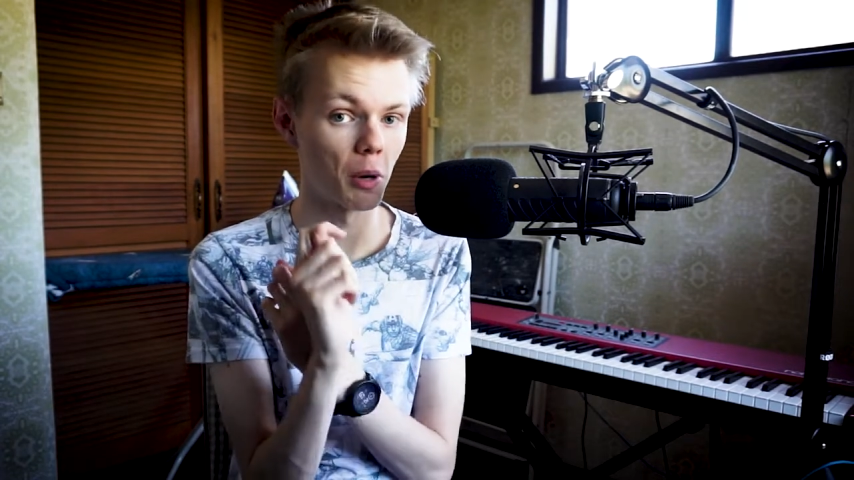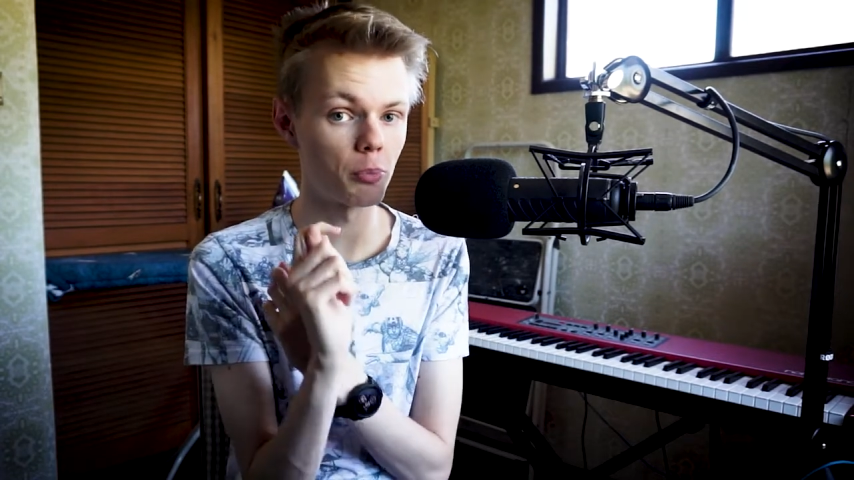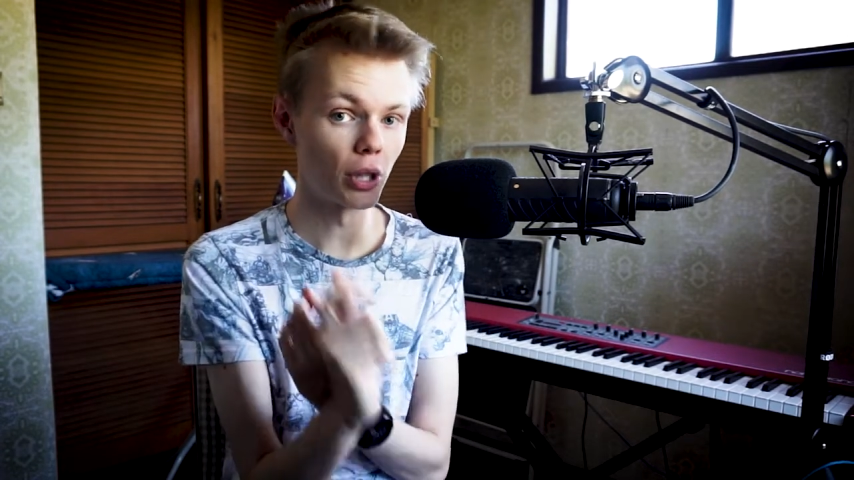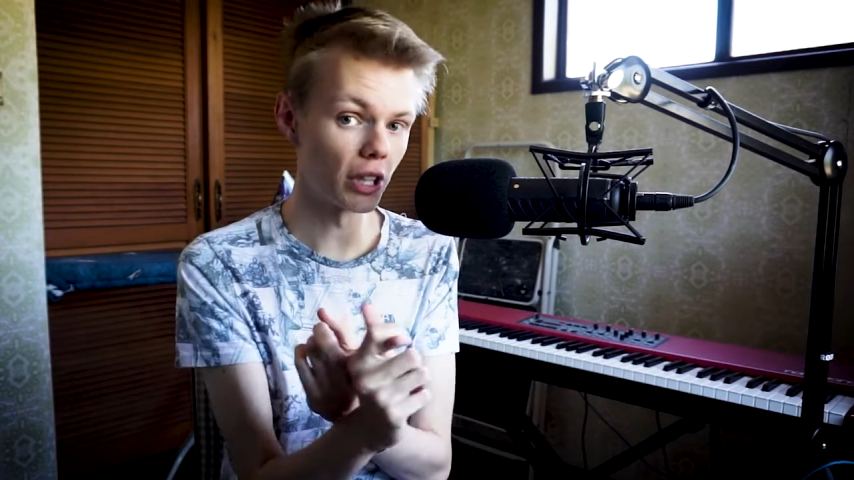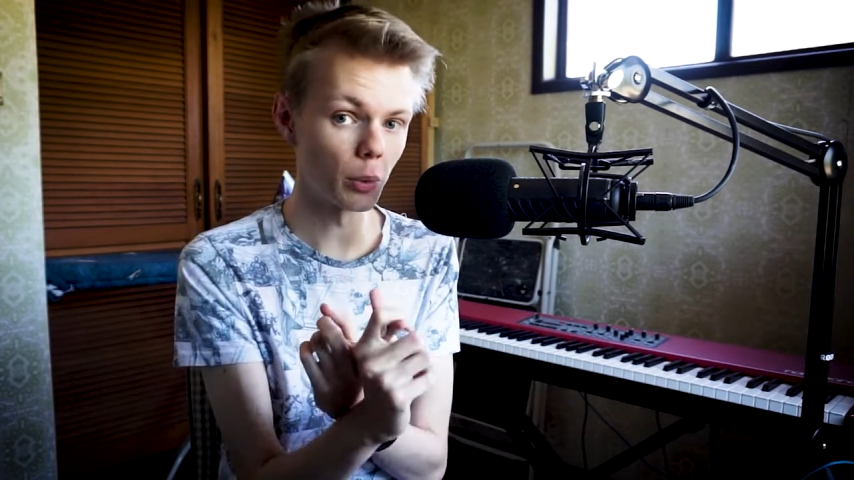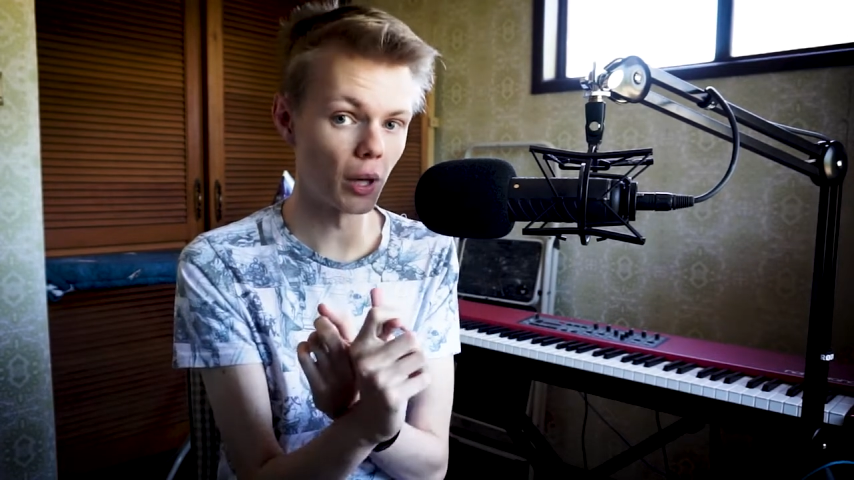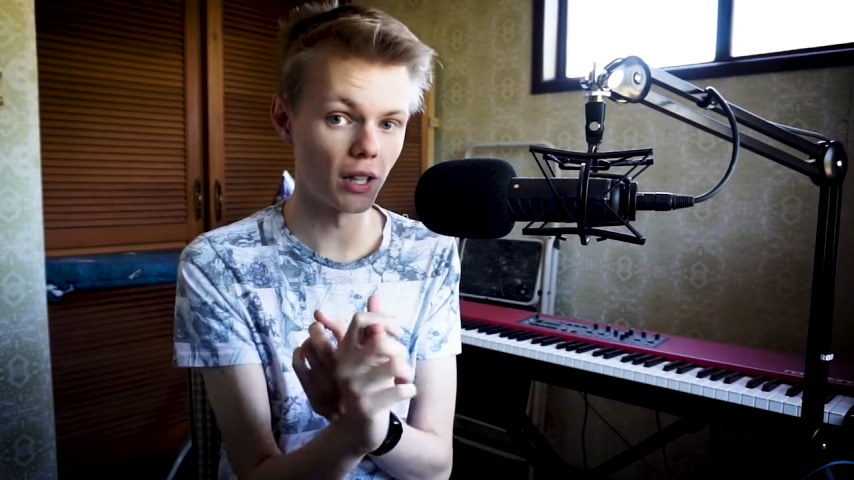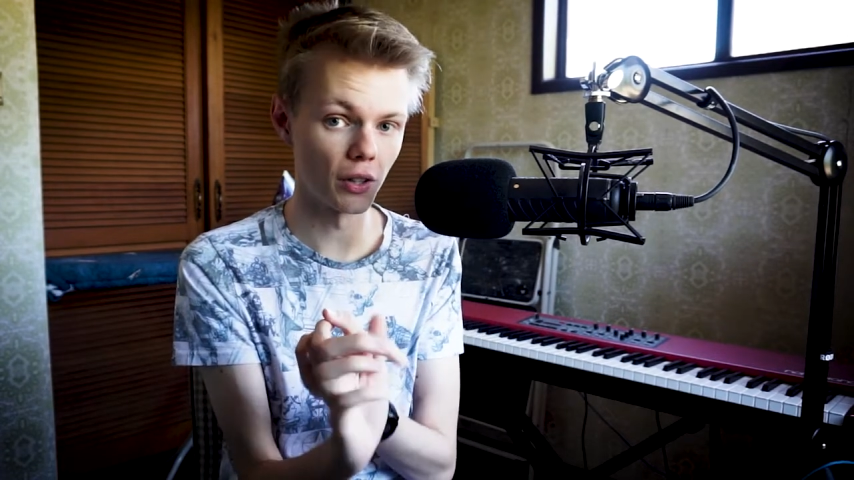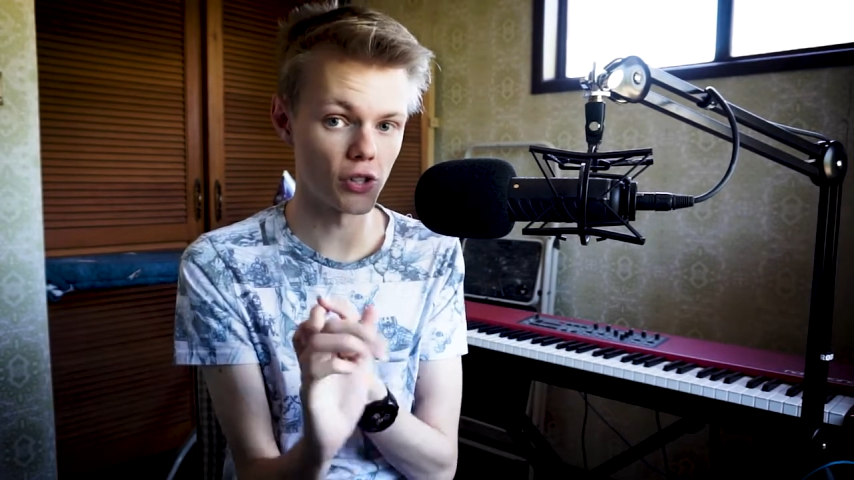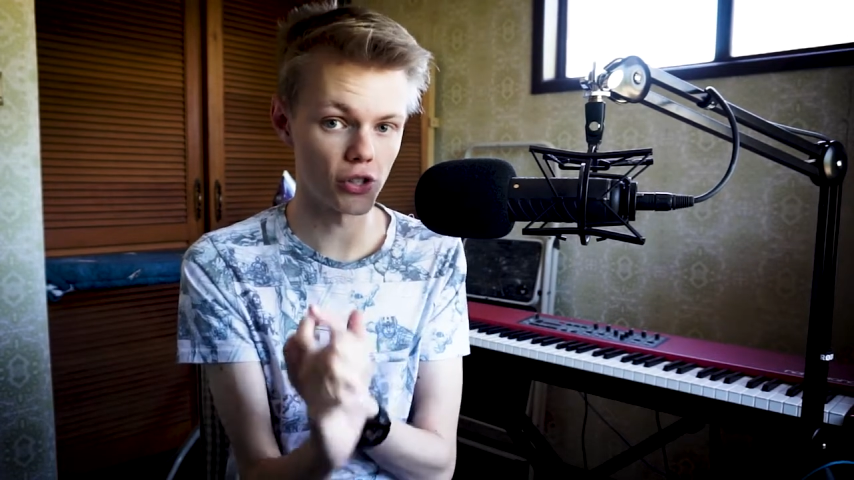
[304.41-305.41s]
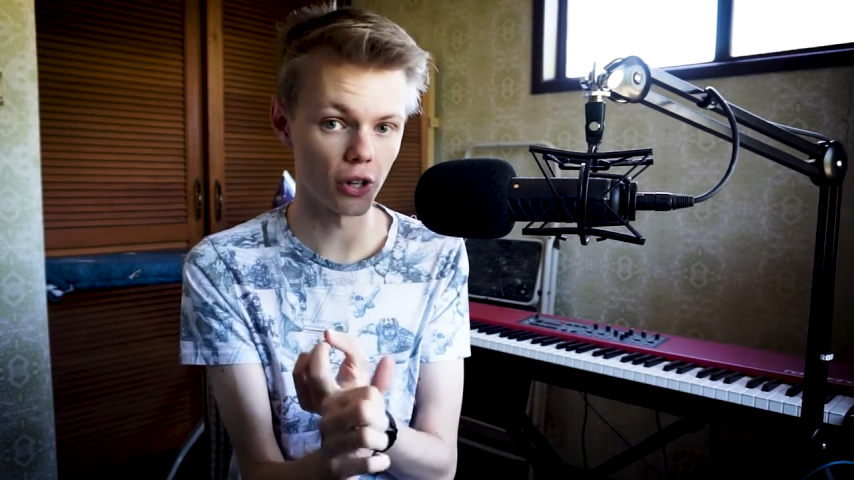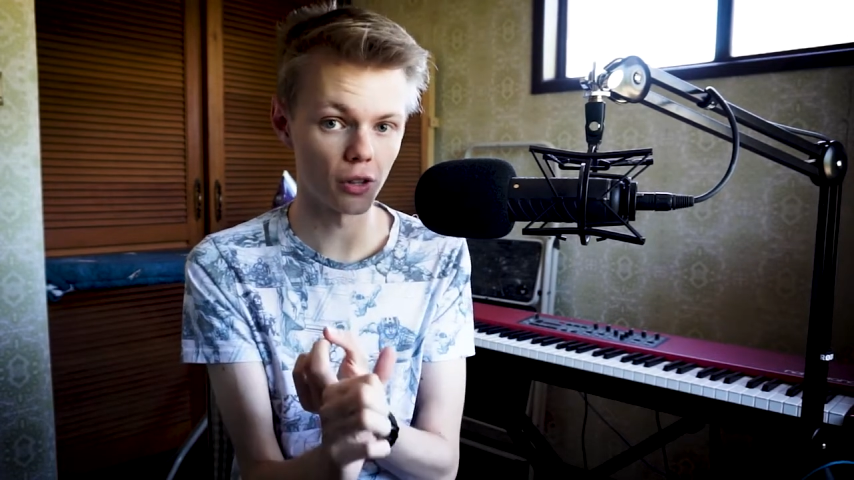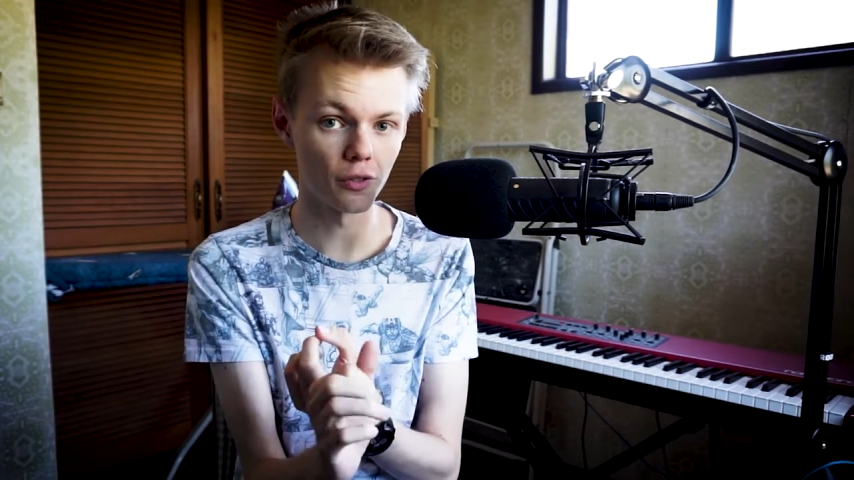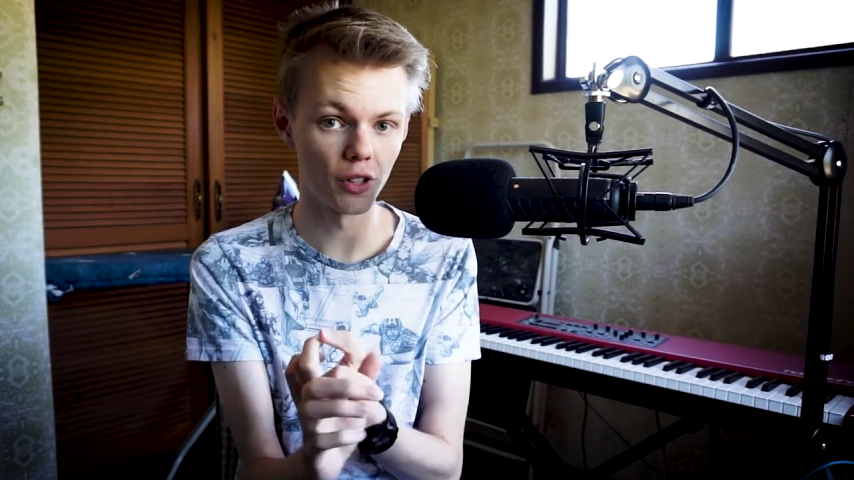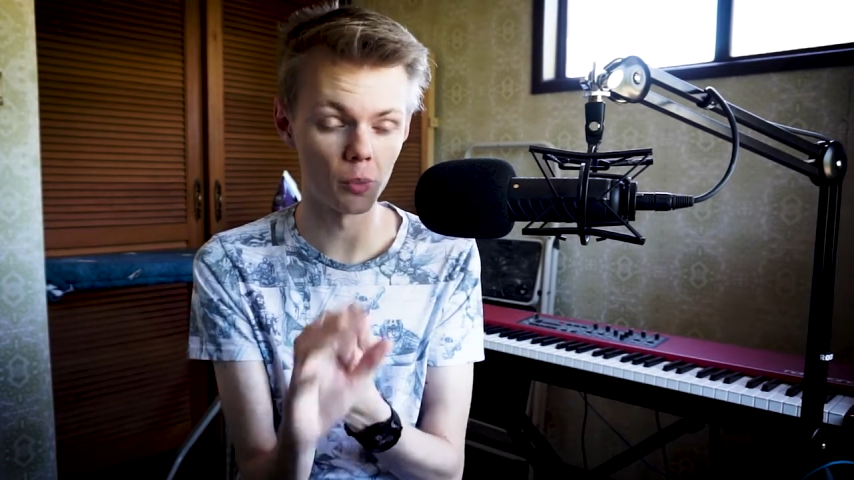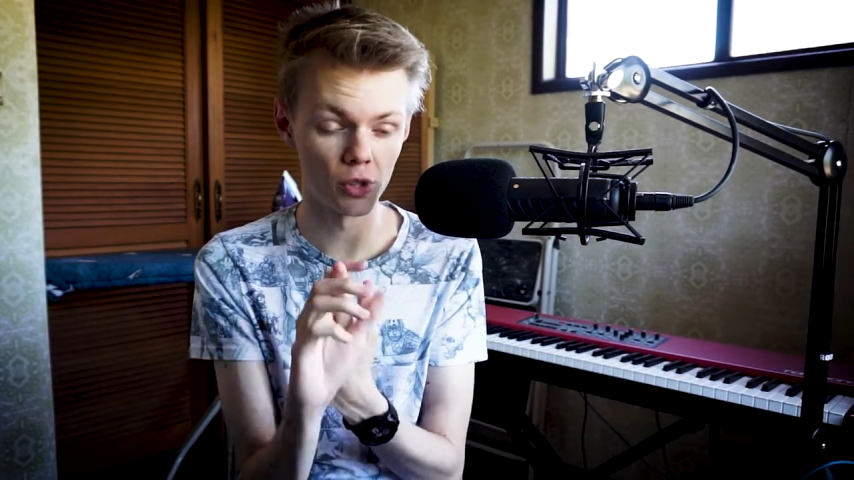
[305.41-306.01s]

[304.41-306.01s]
up really well in the start of the film,